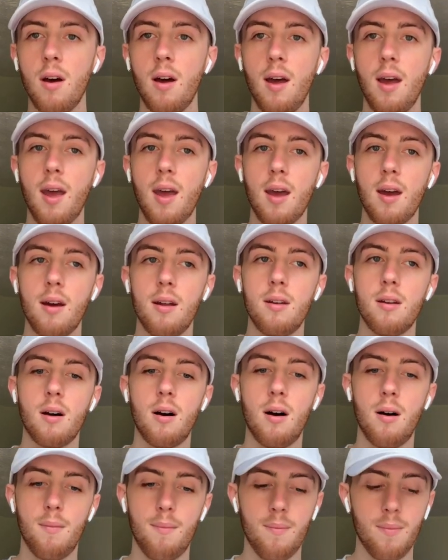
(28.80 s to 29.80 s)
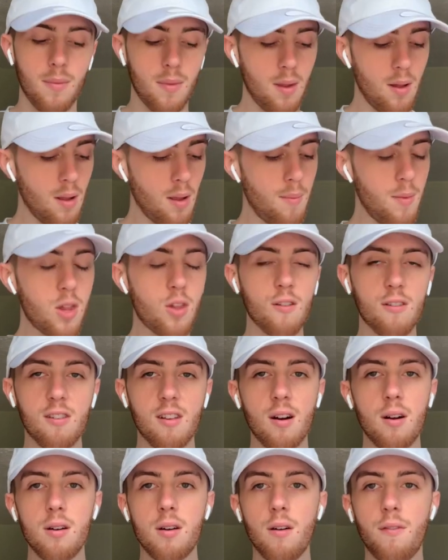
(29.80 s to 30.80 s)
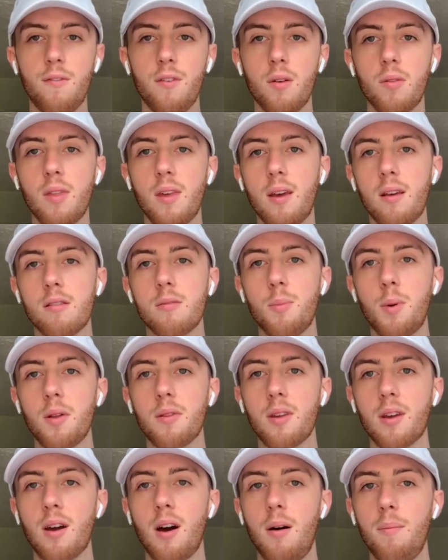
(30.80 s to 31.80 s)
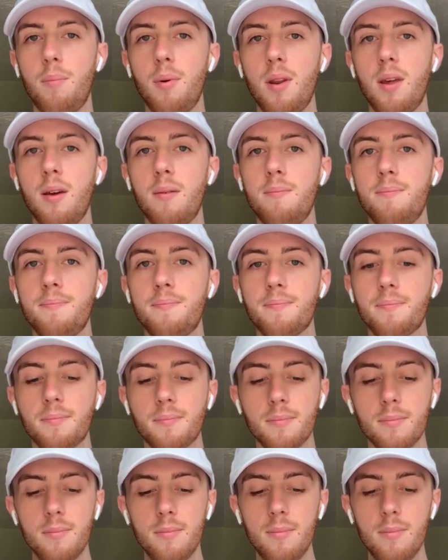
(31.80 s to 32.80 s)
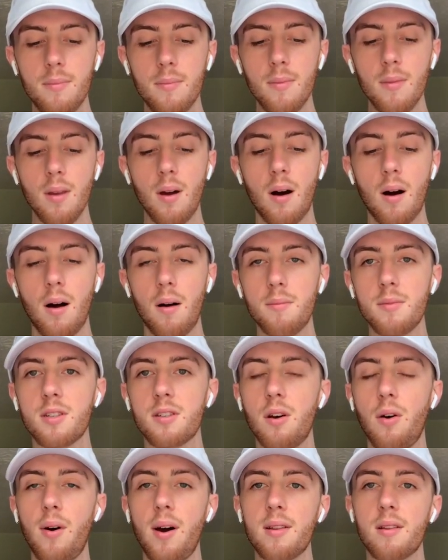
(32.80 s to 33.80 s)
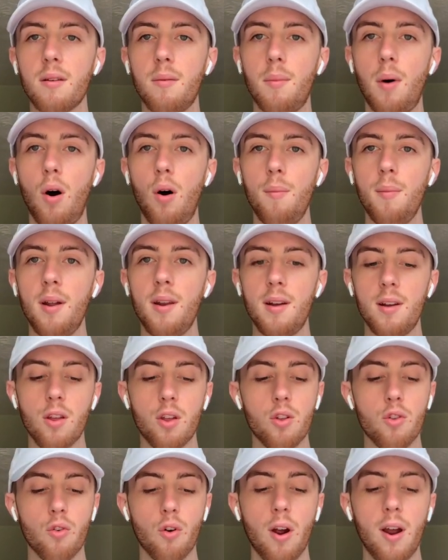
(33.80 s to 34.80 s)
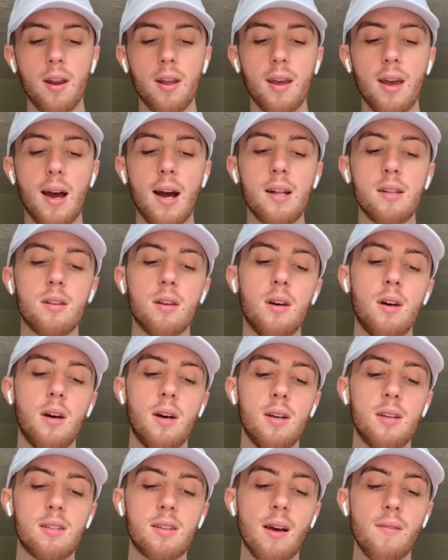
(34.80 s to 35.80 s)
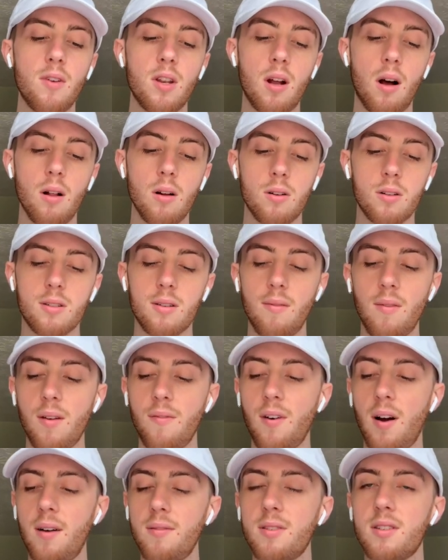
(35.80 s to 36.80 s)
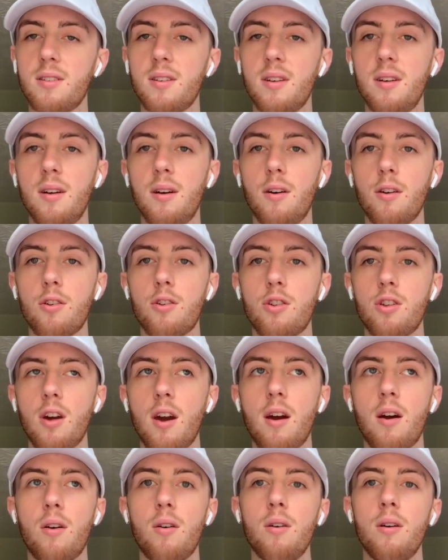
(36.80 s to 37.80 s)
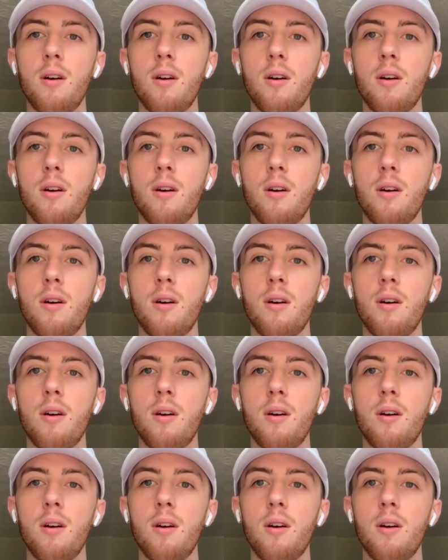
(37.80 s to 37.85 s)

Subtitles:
And let me just tell you a few things about the company. So at the moment, it's trading at $7.75 a share.